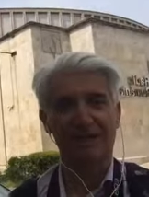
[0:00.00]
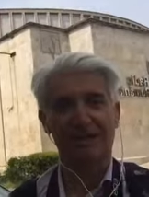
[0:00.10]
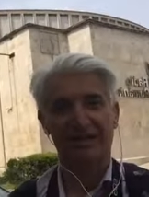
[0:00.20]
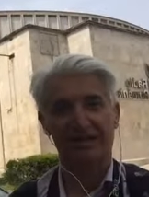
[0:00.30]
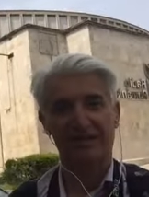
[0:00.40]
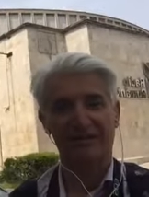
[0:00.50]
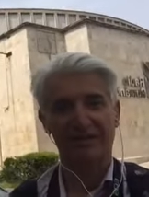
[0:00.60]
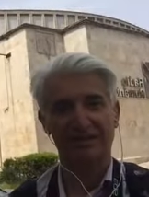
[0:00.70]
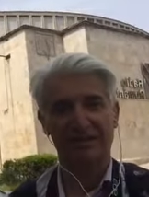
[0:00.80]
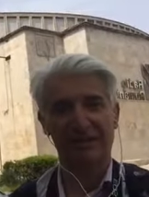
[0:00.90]
His
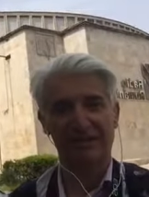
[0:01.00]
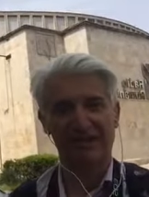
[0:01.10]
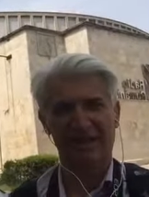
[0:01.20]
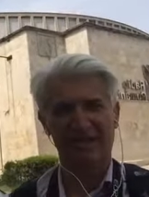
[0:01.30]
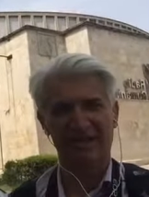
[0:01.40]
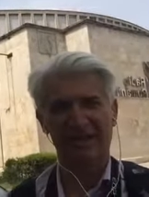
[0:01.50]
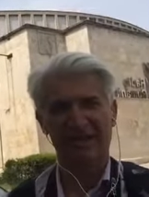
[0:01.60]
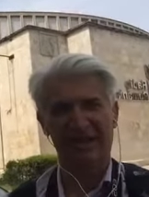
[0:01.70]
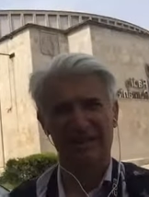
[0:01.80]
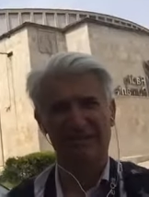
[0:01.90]
original name,
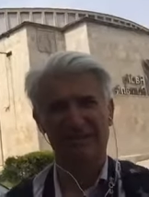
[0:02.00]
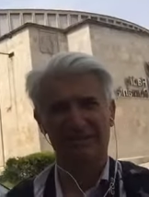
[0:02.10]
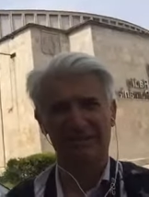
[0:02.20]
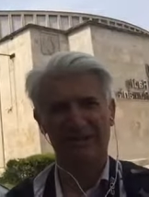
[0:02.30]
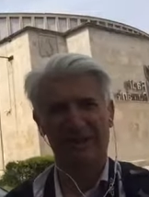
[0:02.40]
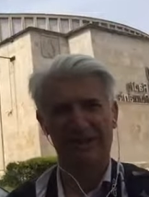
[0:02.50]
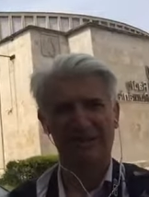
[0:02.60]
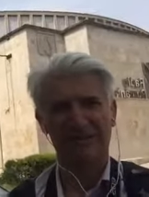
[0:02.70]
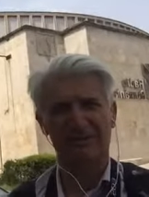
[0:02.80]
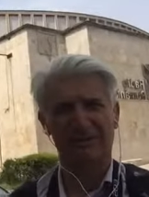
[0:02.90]
Harry
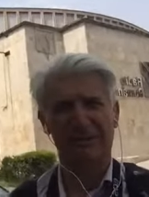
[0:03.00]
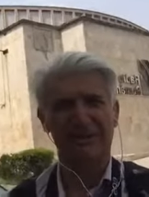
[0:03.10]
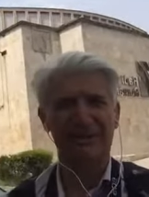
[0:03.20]
Goldstein,